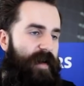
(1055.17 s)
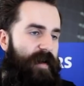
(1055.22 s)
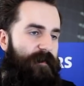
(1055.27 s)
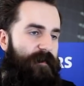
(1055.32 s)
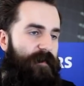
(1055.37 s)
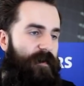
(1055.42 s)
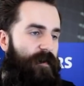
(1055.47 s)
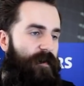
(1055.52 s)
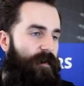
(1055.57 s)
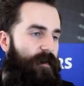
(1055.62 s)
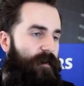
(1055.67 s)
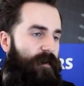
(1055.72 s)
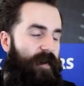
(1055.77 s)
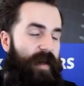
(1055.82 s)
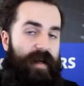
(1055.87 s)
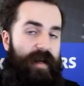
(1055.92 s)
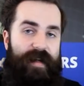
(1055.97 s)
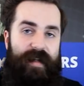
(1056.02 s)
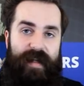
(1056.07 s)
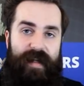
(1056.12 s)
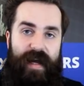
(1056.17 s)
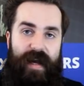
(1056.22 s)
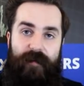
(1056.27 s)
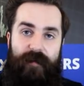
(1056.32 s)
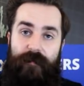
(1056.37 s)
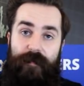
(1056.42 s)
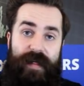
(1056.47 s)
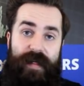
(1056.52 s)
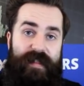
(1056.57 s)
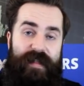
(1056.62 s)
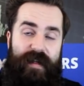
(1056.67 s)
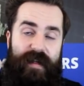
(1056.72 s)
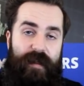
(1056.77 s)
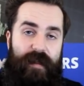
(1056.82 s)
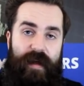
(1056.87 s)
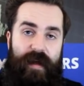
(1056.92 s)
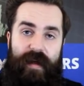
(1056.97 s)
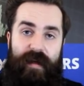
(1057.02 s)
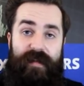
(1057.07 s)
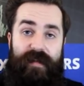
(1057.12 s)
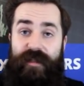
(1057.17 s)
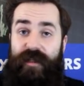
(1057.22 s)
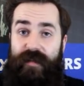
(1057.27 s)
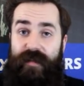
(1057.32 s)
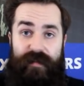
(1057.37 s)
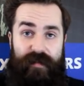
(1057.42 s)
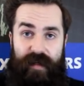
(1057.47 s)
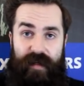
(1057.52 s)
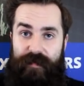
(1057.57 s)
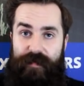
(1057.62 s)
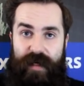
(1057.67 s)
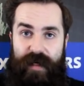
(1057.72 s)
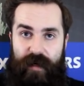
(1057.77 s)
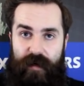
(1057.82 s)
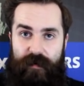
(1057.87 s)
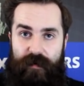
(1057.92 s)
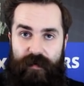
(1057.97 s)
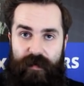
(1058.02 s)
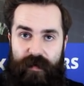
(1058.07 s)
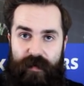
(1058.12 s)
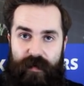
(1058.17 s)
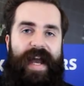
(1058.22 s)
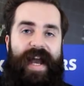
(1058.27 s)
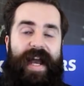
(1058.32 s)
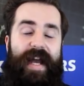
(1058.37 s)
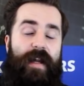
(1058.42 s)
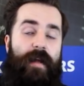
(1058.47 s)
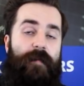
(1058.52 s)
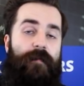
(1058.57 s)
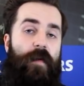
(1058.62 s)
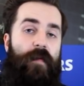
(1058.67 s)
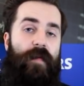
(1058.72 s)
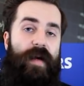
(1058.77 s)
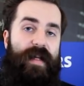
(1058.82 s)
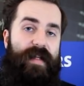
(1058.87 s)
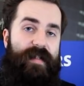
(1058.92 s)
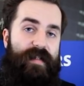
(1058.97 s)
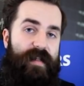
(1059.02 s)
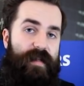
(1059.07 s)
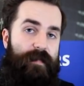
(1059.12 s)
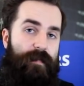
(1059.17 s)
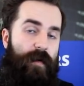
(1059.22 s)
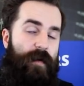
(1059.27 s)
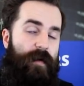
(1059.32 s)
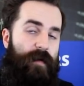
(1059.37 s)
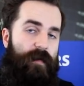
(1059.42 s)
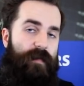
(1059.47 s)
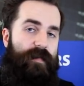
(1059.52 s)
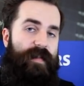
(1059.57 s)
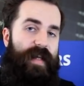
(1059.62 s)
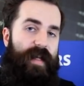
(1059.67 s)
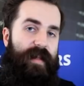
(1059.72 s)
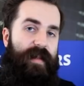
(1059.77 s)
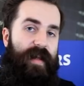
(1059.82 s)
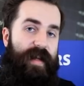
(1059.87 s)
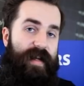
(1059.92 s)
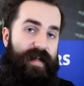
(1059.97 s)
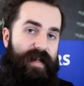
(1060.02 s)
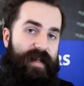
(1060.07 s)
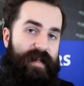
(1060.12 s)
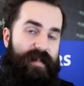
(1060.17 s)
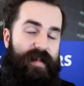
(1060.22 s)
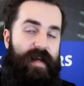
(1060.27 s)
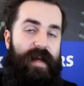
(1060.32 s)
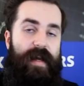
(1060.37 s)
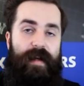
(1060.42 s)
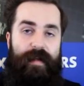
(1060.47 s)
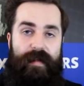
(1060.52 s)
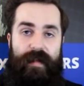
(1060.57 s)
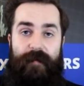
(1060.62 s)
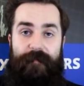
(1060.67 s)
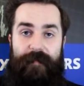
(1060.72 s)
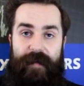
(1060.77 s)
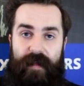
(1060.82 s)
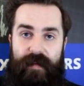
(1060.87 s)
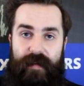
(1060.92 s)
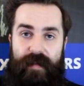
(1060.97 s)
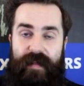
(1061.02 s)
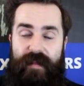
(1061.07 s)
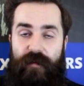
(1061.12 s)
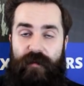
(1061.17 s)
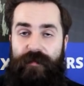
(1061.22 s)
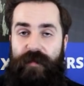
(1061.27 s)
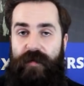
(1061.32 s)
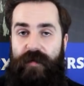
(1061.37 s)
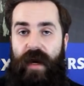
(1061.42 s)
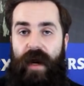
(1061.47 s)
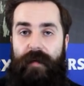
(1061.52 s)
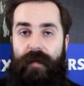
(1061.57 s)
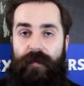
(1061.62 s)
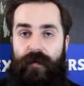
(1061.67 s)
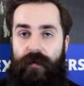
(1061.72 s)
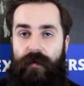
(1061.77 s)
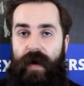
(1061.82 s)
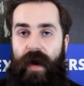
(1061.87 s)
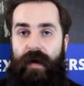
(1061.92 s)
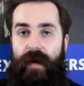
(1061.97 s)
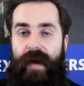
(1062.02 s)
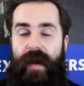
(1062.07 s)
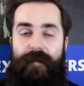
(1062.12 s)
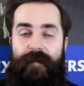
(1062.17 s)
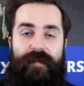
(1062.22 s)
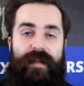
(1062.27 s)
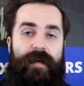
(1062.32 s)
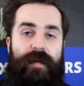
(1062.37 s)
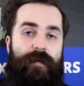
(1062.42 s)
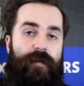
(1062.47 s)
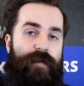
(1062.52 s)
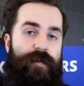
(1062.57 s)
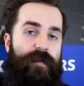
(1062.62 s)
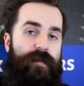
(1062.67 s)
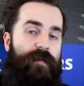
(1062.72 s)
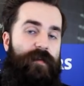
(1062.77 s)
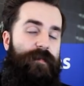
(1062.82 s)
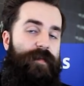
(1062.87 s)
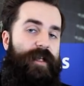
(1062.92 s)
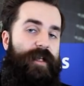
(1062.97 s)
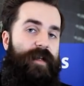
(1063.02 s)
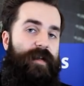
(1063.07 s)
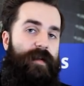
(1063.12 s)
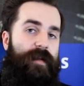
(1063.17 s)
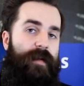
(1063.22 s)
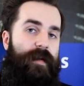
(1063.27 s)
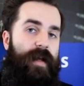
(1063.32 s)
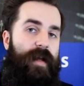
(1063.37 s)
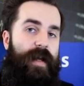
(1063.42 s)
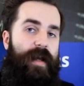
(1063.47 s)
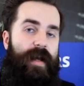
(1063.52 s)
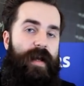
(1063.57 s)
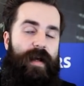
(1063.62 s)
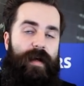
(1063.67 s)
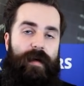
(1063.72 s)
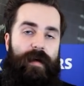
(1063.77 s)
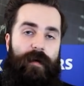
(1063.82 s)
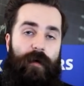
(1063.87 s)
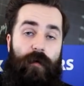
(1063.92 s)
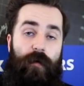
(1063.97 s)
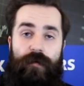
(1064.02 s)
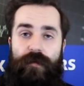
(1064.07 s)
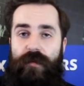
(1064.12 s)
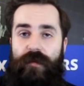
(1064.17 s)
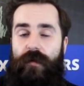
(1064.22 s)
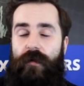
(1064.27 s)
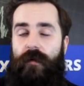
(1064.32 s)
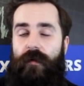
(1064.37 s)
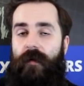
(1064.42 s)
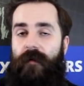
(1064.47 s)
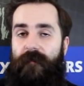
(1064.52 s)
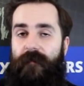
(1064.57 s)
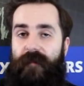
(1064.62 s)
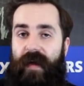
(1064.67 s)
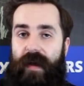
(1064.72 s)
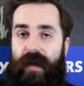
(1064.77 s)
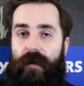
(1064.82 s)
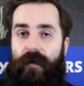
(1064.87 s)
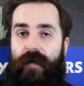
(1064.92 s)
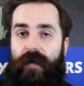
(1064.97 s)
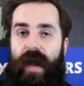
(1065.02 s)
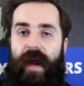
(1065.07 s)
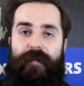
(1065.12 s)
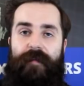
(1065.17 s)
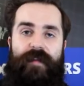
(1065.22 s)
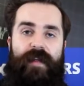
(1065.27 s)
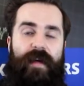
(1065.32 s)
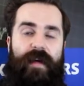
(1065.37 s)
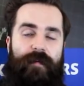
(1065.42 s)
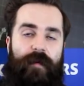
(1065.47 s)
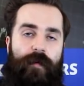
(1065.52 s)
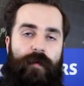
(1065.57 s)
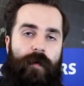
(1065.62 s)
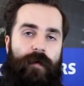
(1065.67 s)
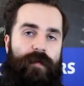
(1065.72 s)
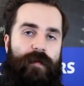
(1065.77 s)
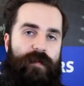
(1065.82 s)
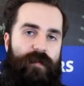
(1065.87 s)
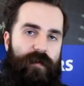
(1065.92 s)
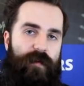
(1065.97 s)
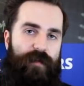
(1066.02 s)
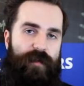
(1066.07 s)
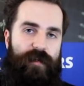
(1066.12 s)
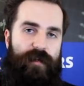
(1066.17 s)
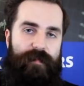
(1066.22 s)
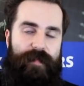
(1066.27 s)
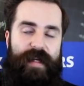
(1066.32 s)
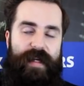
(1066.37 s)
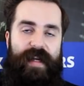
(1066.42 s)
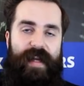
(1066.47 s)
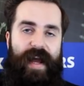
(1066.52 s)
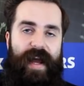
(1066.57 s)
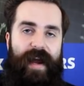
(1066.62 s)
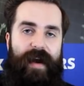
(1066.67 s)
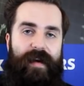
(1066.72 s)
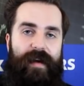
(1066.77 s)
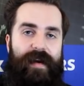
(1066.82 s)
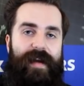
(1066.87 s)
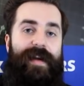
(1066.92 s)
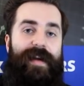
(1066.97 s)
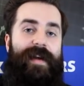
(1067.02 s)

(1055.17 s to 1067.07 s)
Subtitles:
If you think that I have missed anything, just let me know. And if you want to see more content like this, definitely subscribe to our FTMO YouTube channel. Also follow FTMO on social media.